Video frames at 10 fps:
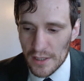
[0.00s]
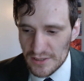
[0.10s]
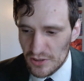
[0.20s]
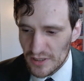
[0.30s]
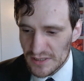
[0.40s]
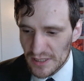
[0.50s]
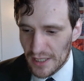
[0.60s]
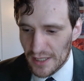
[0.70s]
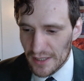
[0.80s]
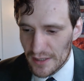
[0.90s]
It's hard to
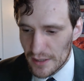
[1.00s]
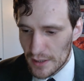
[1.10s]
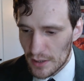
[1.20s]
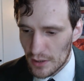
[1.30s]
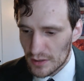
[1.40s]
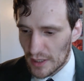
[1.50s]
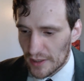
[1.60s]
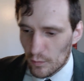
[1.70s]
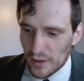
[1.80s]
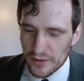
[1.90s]
say,
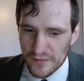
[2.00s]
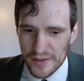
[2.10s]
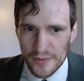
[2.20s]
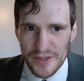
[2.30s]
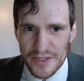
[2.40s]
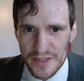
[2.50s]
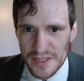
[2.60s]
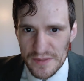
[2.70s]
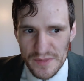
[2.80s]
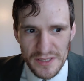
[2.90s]
like, what your evaluation of The
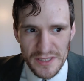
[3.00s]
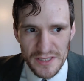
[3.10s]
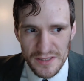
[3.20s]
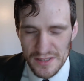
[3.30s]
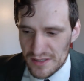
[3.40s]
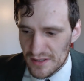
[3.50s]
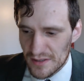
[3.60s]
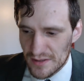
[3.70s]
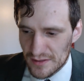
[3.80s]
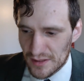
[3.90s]
Simpsons is.
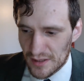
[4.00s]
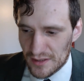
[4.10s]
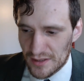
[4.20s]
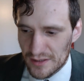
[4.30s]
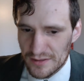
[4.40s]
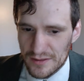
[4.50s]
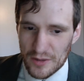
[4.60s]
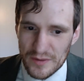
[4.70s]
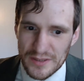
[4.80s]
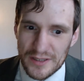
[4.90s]
Like,
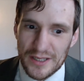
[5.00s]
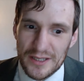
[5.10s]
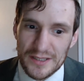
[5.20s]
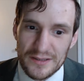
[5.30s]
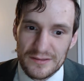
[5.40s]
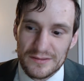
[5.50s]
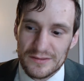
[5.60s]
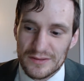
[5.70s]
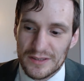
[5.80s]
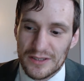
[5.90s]
are we talking
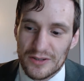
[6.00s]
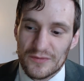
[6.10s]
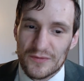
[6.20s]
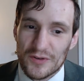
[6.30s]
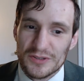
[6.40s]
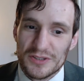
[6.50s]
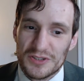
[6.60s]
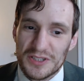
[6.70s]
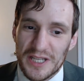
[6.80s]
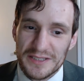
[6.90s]
the
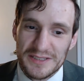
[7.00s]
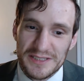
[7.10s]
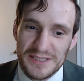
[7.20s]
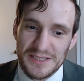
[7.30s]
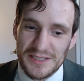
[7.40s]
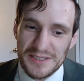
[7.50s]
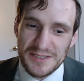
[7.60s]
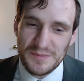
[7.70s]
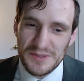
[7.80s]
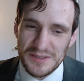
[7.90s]
first 10 seasons of The
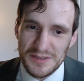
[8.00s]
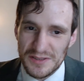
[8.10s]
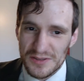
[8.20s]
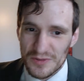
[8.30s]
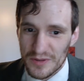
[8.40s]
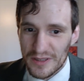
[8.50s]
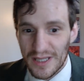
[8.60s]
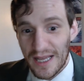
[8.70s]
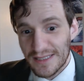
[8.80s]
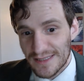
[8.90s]
Simpsons, the
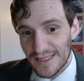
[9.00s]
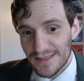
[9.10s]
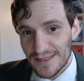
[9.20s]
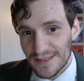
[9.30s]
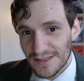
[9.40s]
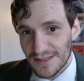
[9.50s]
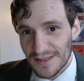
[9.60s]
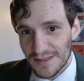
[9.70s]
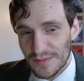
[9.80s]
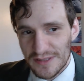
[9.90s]
last 10 seasons of The
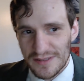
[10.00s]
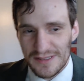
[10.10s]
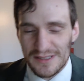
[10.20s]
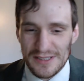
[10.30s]
Simpsons?